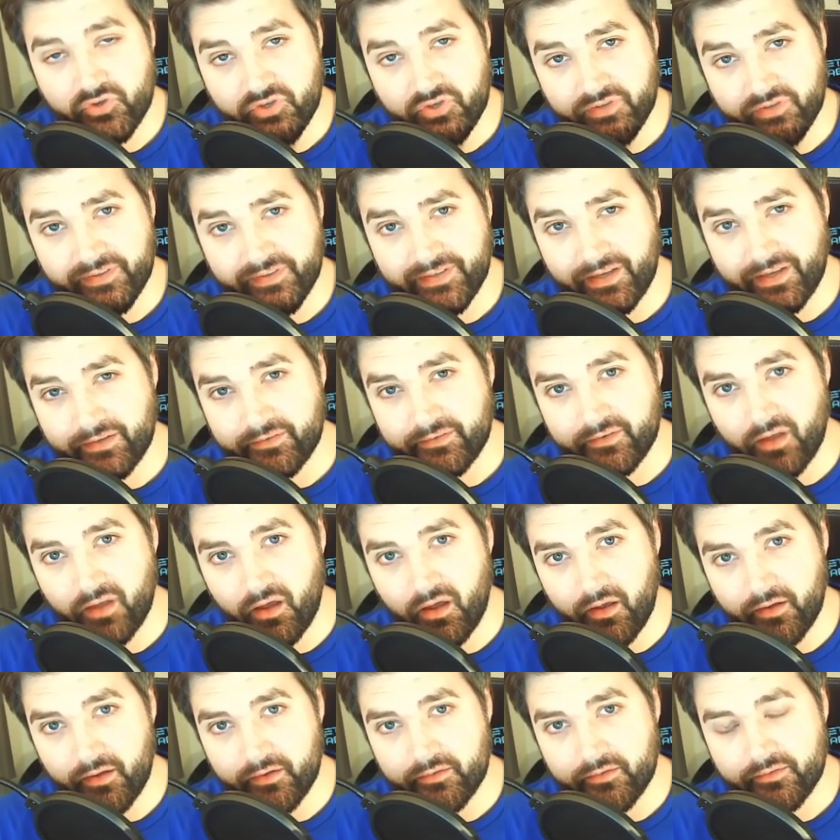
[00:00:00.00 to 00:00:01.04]
Just to get
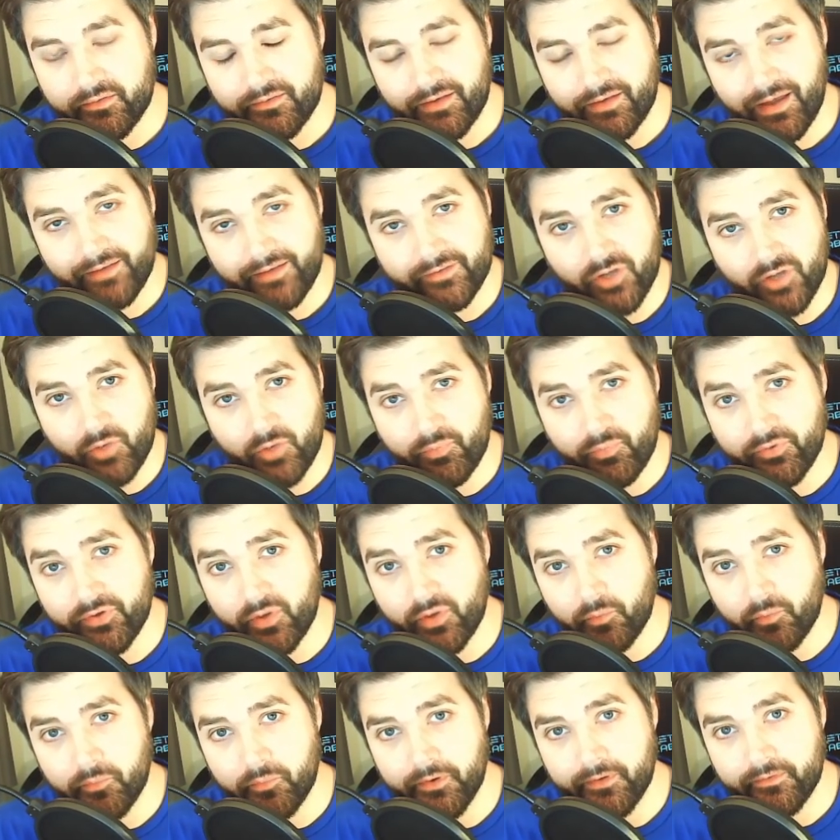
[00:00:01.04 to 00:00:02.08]
started, as I opened
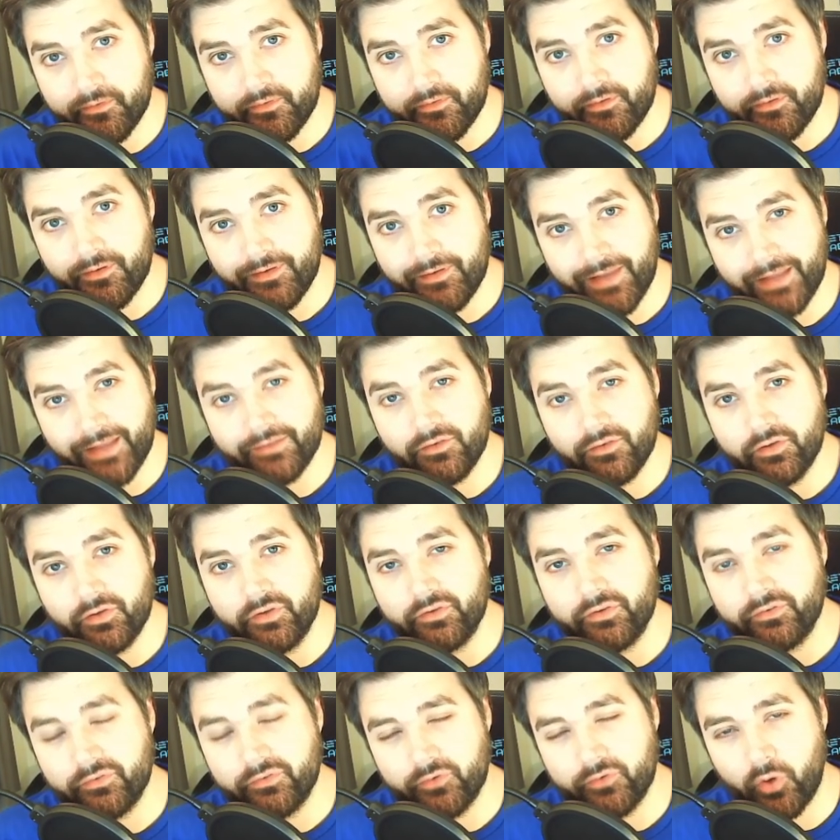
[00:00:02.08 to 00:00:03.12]
up with, let's look
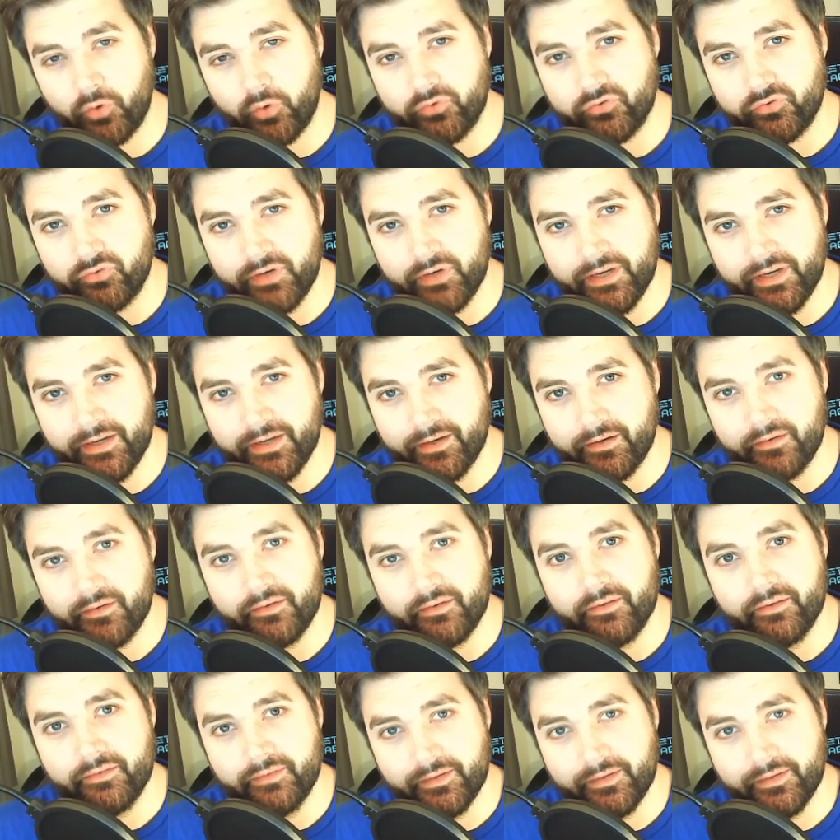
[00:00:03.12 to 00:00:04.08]
at stock screening.